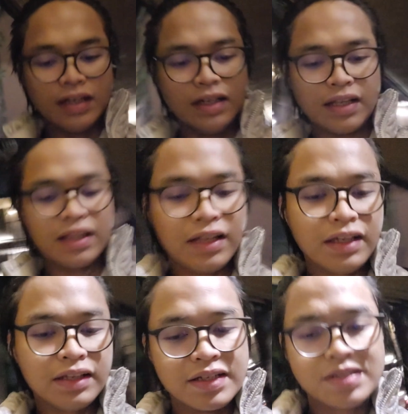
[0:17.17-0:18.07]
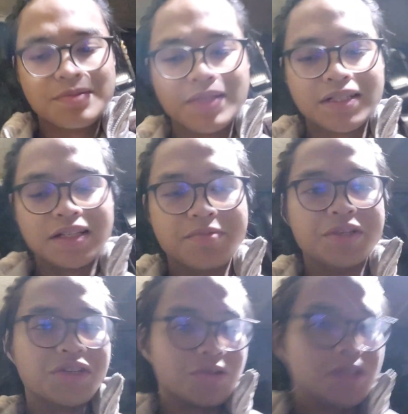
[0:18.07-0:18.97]
I think this week's gonna
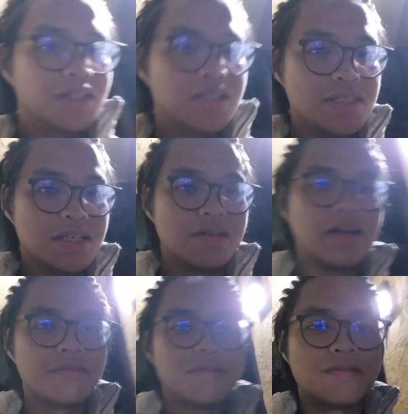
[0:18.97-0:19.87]
be short because I don't have